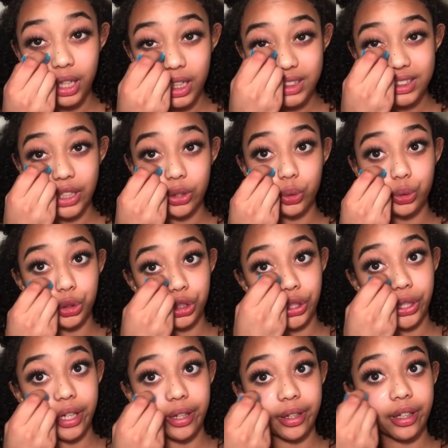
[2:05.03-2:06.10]
Like,
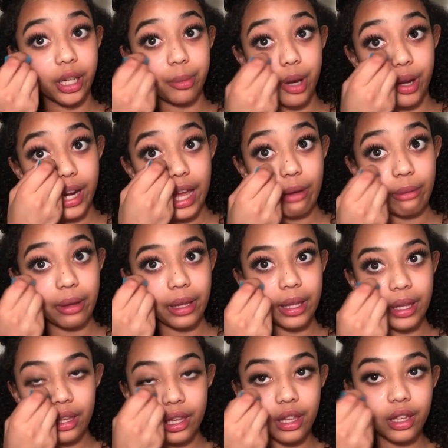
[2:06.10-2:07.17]
Neutrogena, come on now.
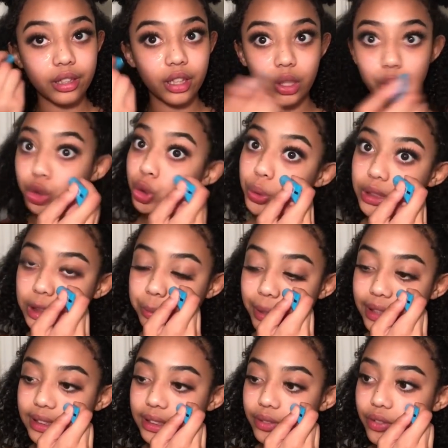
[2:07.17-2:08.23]
Too
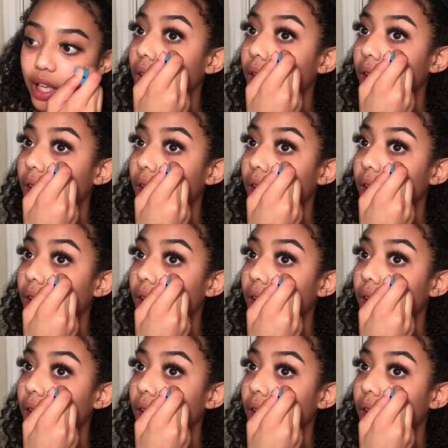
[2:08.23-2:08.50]
expensive.